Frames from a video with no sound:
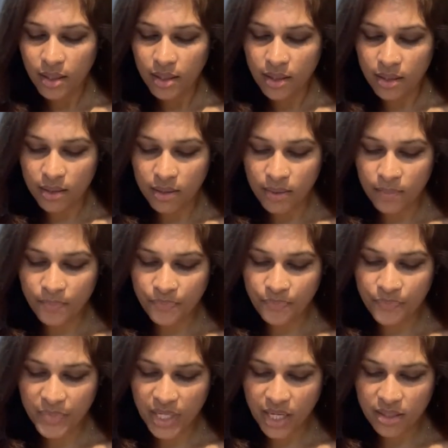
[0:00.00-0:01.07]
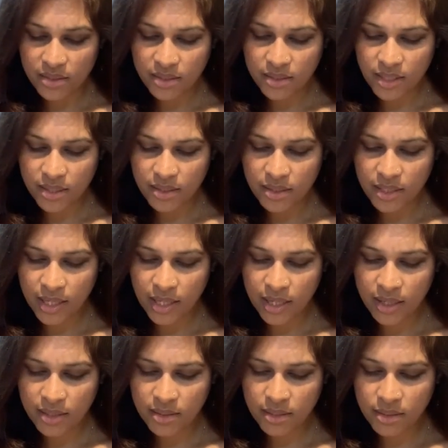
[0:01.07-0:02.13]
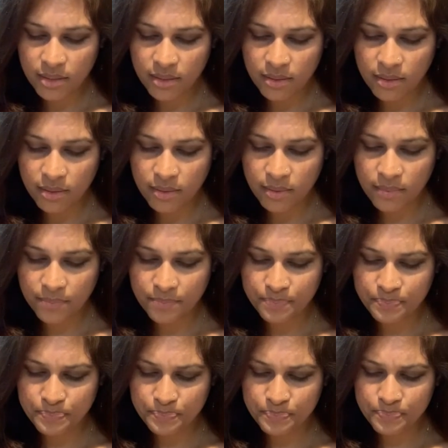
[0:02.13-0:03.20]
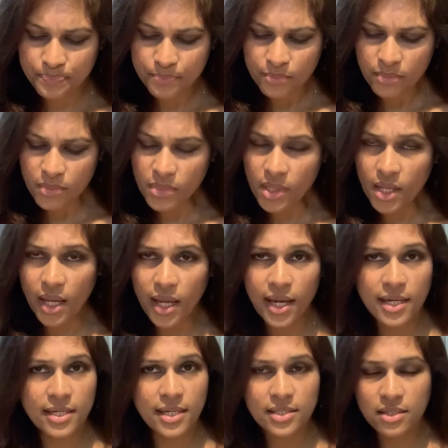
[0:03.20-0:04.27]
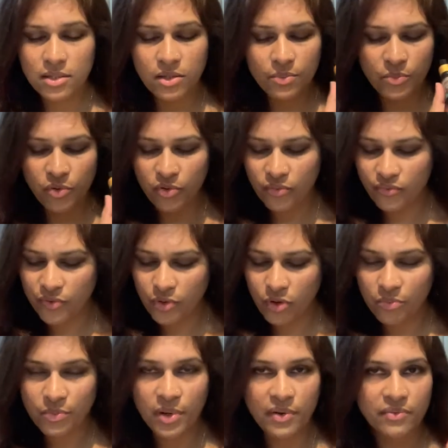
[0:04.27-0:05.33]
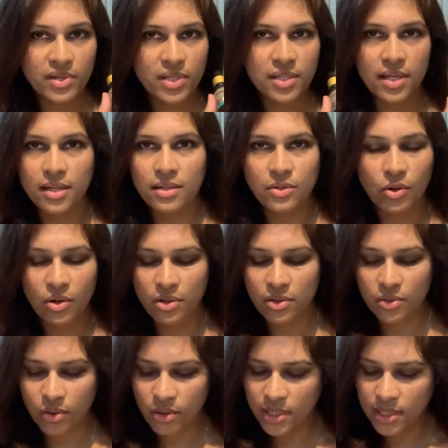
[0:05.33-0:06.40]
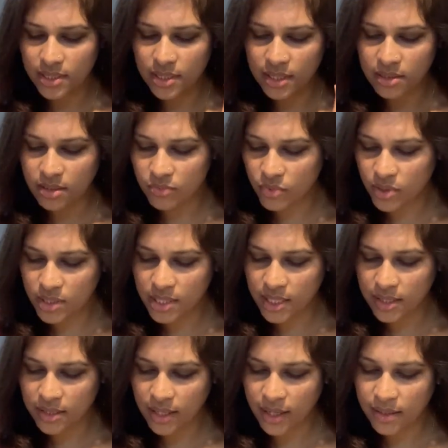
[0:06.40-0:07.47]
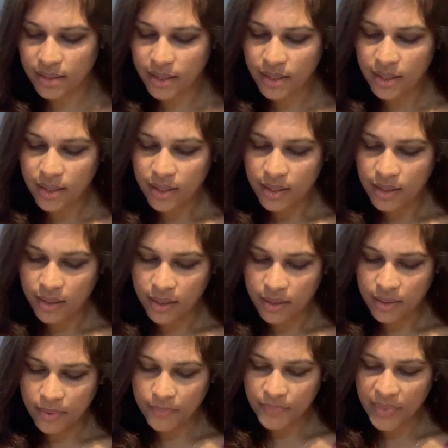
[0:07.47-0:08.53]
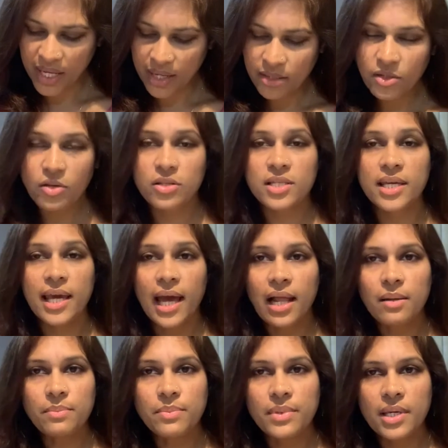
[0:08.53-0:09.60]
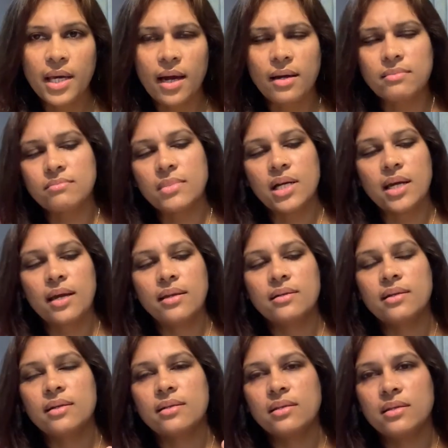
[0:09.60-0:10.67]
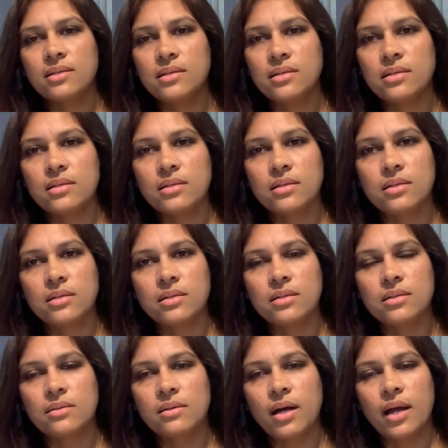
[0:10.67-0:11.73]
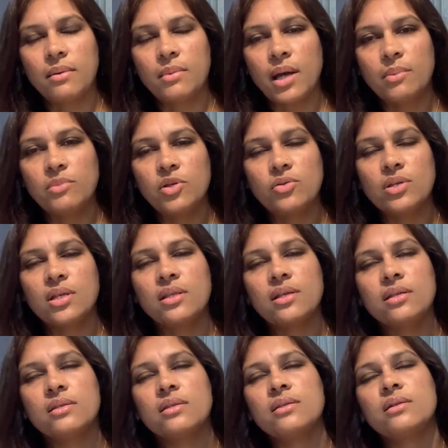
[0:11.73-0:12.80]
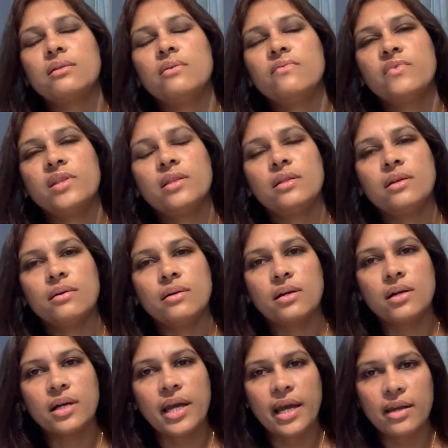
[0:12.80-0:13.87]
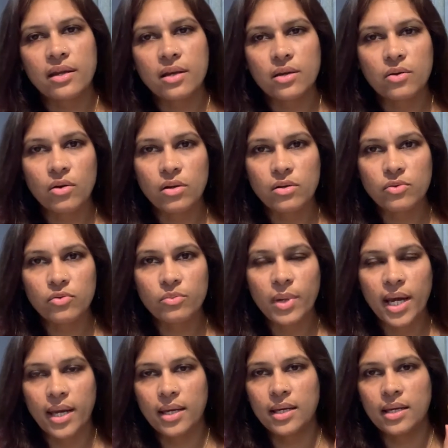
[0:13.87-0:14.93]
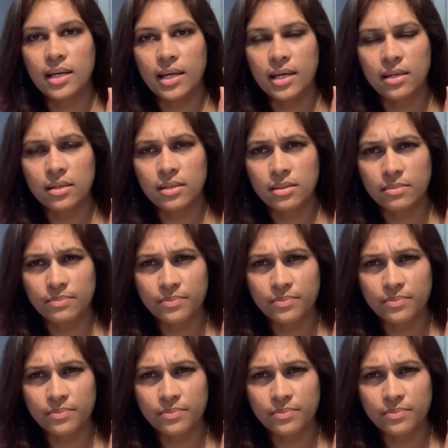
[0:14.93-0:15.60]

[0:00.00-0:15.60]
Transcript: um, other than that uh, it doesn't improves your puffy skin not at all it doesn't works like that um, and your scalp yeah again this is uh, I'm, I'm using this uh, with uh, a carrier oil to my uh,